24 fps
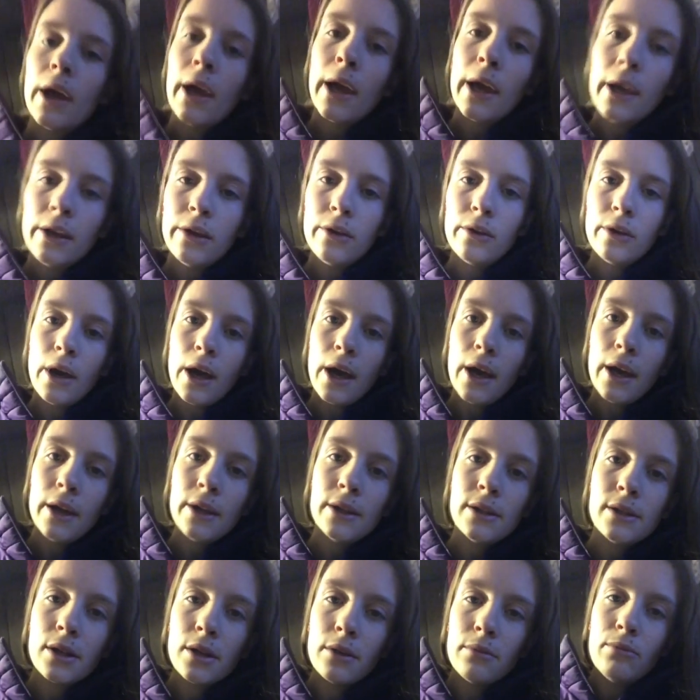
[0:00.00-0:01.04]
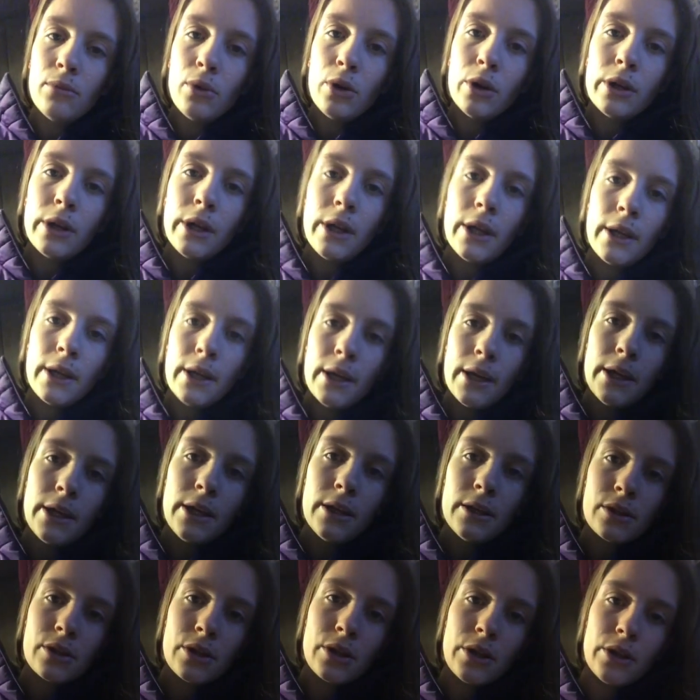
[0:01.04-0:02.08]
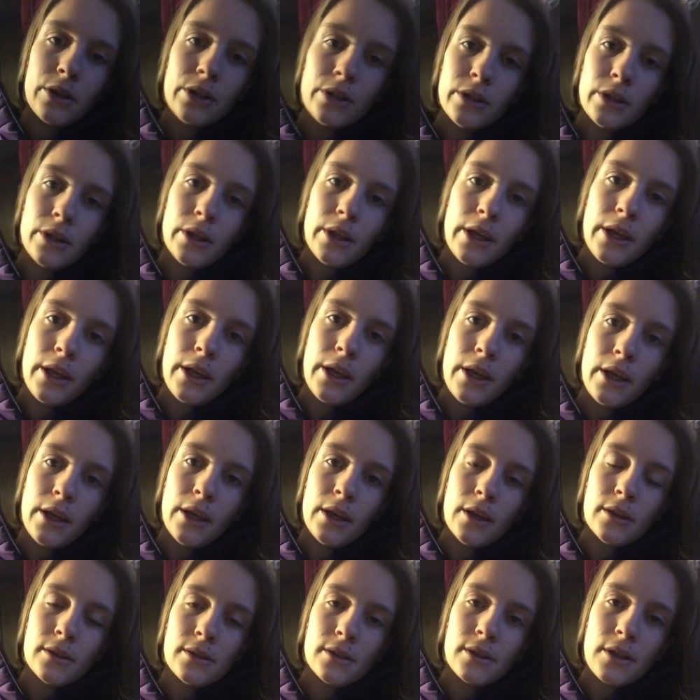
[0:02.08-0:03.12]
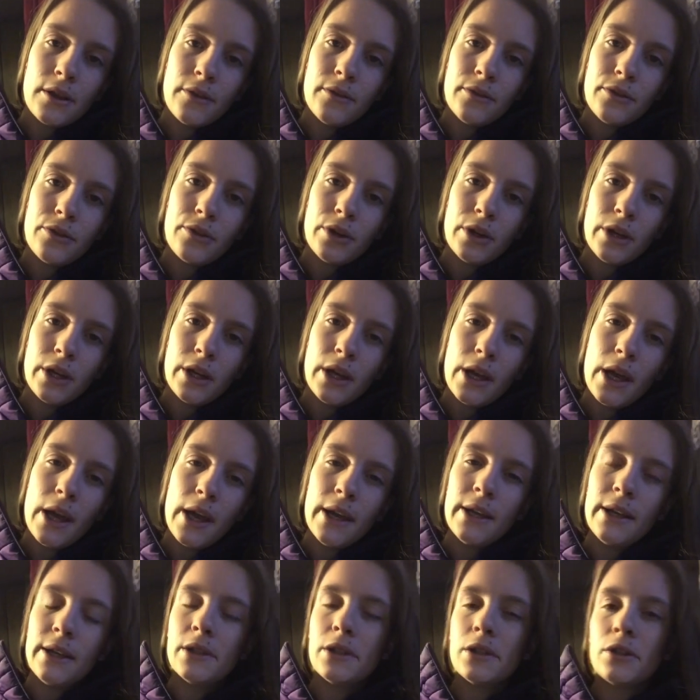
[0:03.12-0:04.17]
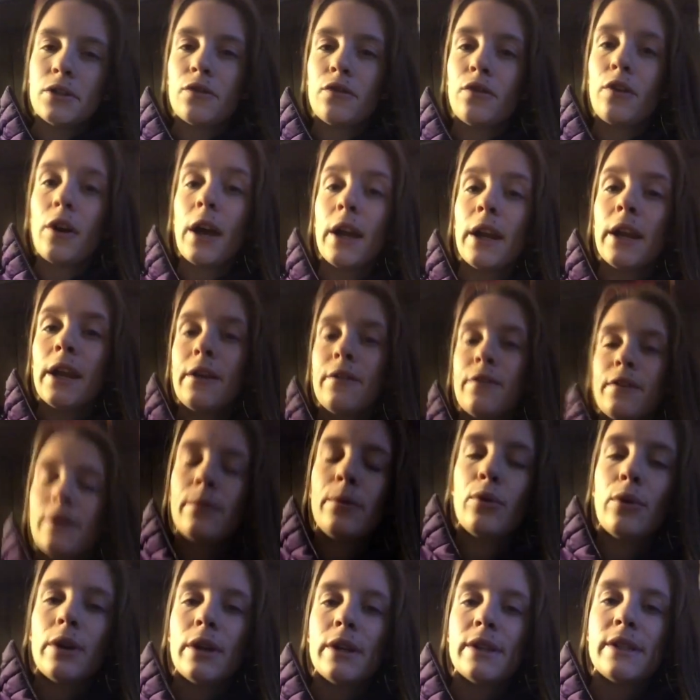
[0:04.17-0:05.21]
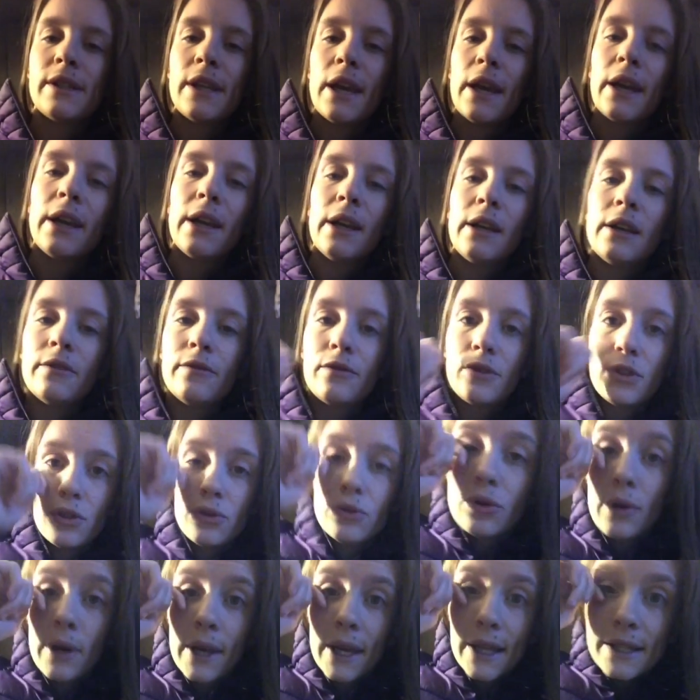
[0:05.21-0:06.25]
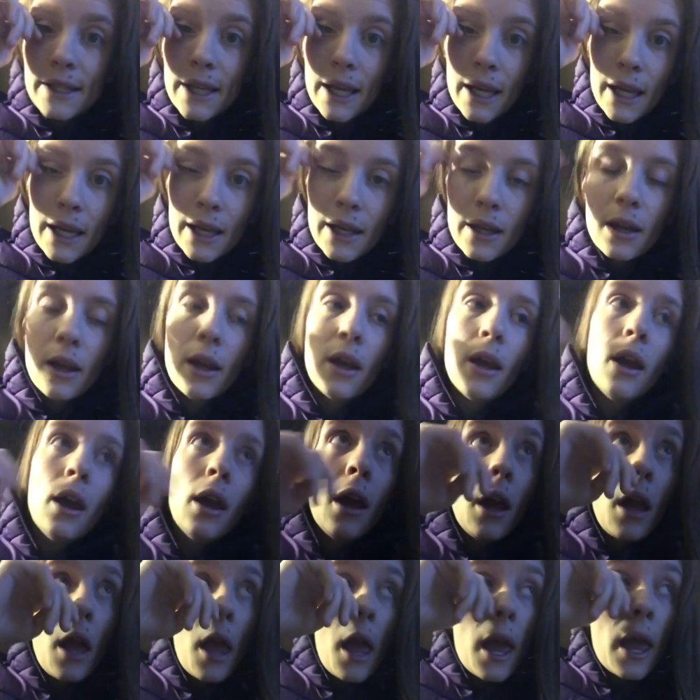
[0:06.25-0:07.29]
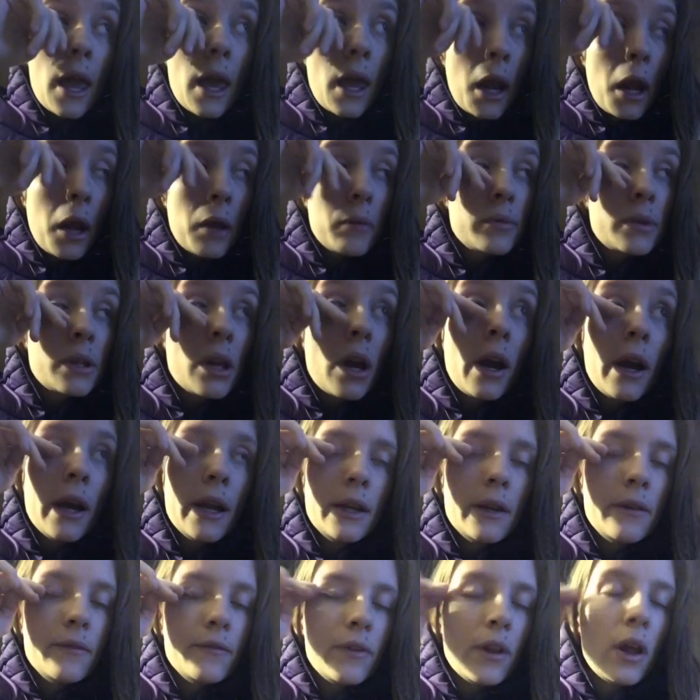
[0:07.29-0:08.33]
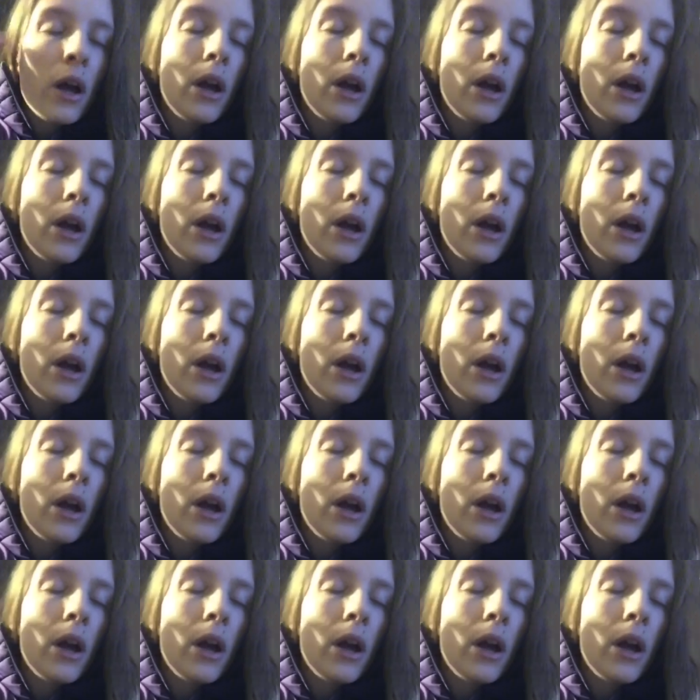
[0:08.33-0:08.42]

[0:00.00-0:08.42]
Hey you guys, good morning. It is currently 7.39 and it's Friday, February 2nd of 2018. And I'm sorry I didn't